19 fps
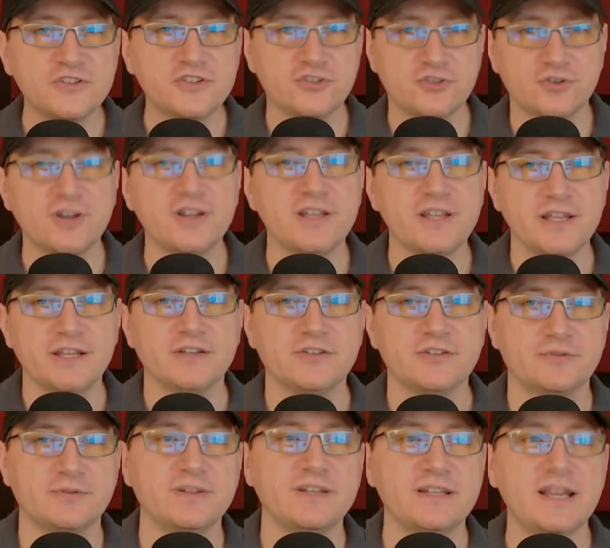intriguing.
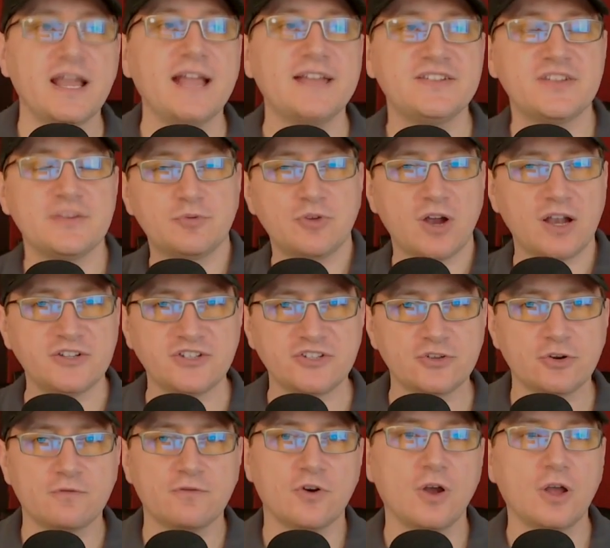It's really nice. And the
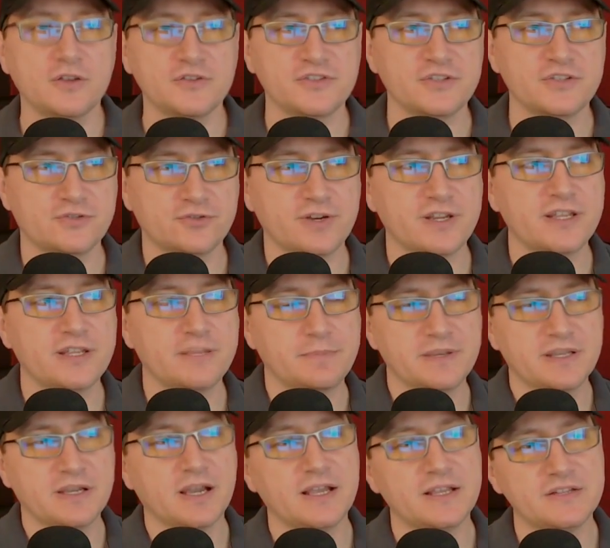project overall is intriguing
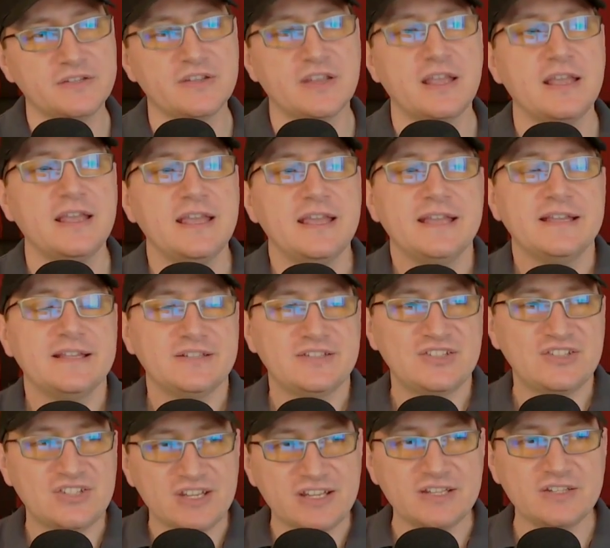because
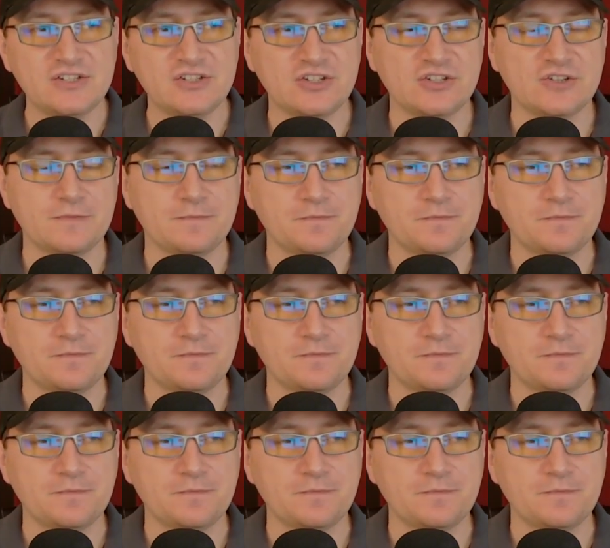since